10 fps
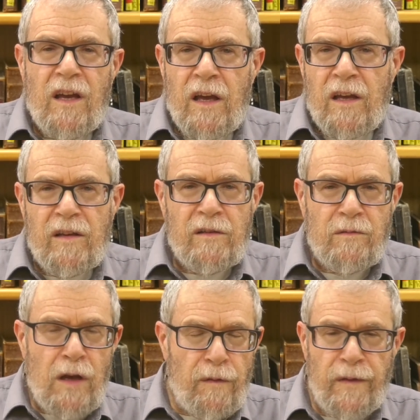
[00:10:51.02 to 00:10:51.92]

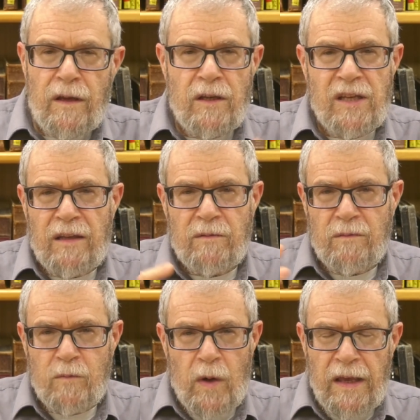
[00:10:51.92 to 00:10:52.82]
roughage
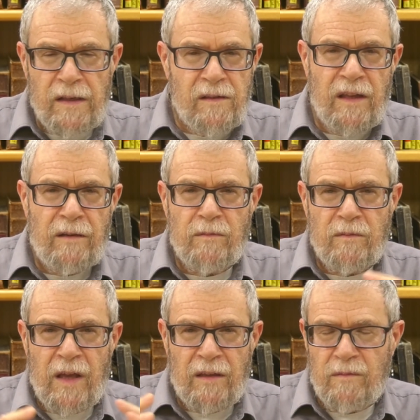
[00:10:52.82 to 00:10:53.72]
and waste
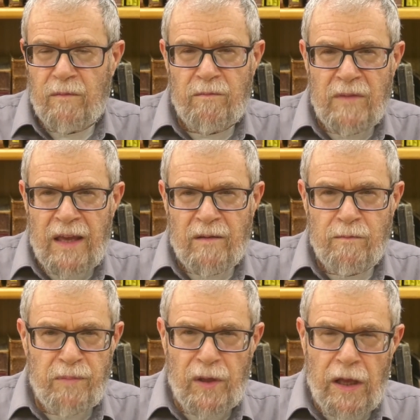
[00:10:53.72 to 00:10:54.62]

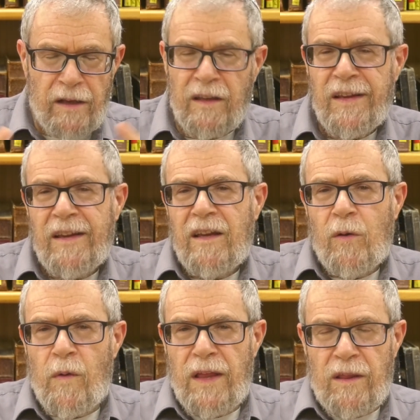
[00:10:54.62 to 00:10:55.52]
and blood
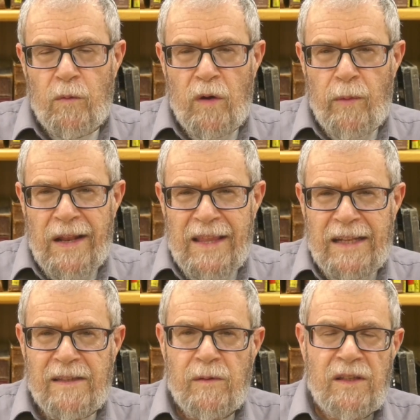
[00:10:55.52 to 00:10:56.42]
within the woman, and
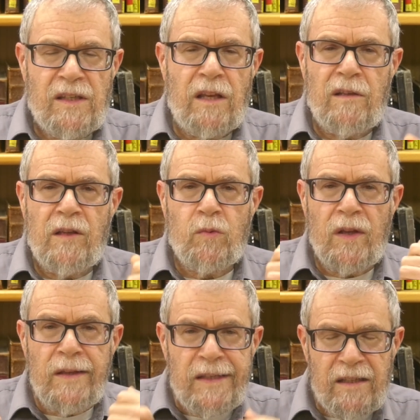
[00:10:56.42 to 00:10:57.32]
that suddenly is
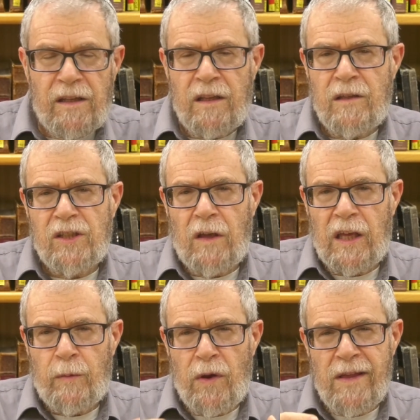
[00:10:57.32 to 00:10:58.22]
released in the
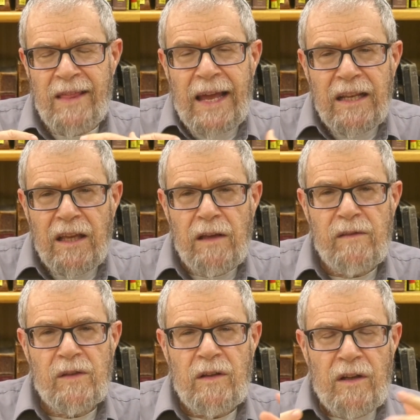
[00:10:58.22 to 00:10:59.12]
childbirth, and that
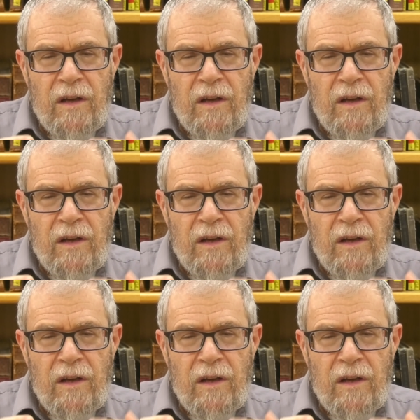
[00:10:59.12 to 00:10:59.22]
gives